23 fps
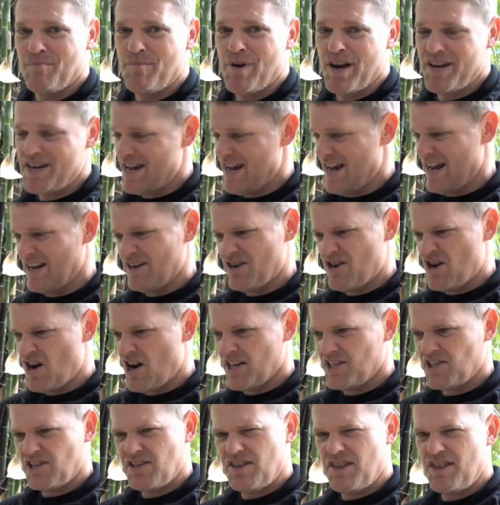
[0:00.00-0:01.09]
But yeah, a
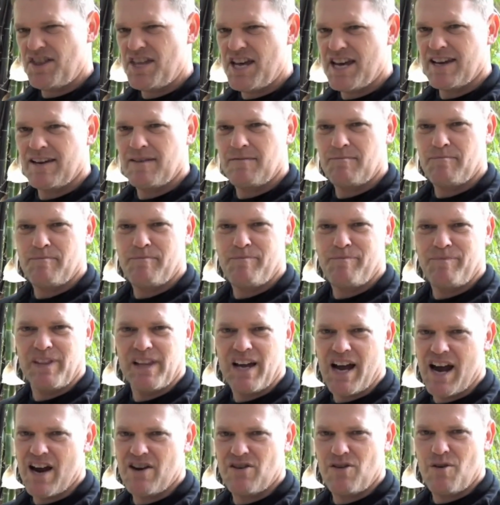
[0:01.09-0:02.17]
nice thick
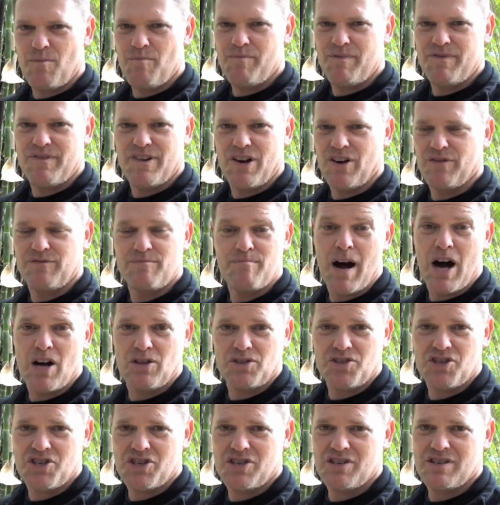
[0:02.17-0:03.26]
layer of
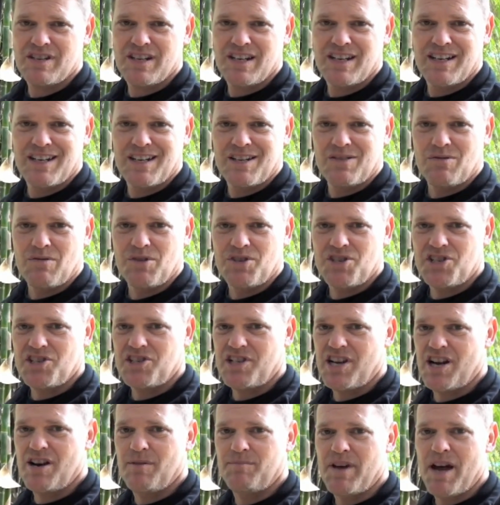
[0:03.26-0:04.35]
mulch will
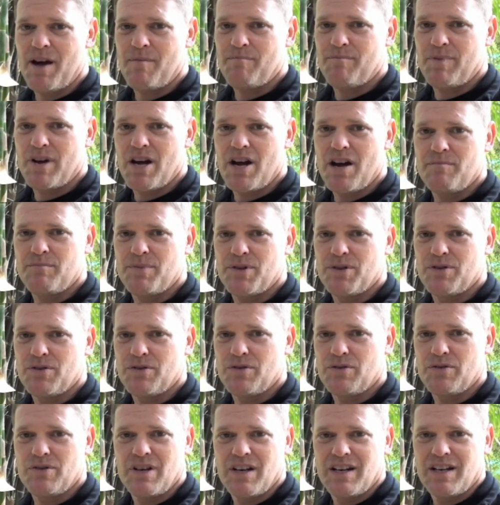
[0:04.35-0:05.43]
just help that
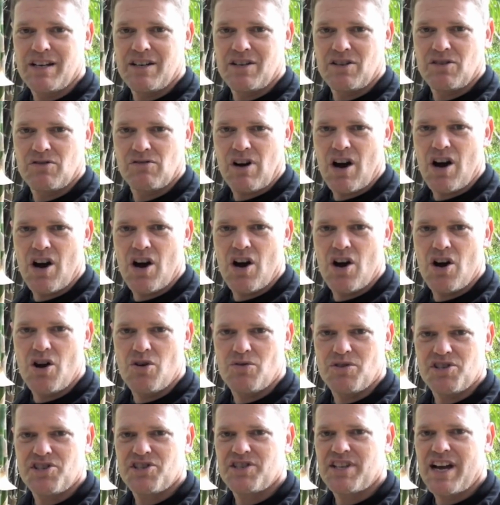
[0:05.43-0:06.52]
bamboo
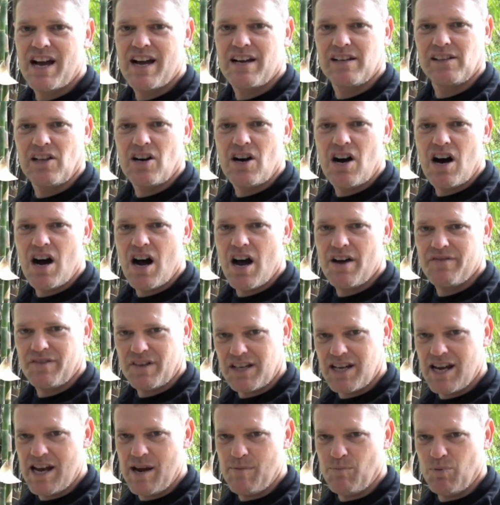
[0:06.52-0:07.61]
grow and stay alive
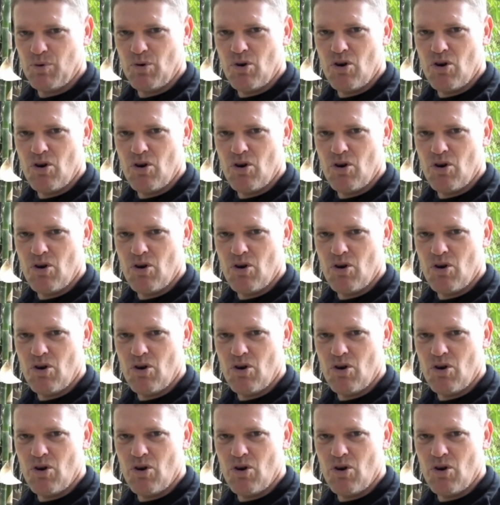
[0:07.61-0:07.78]
and keep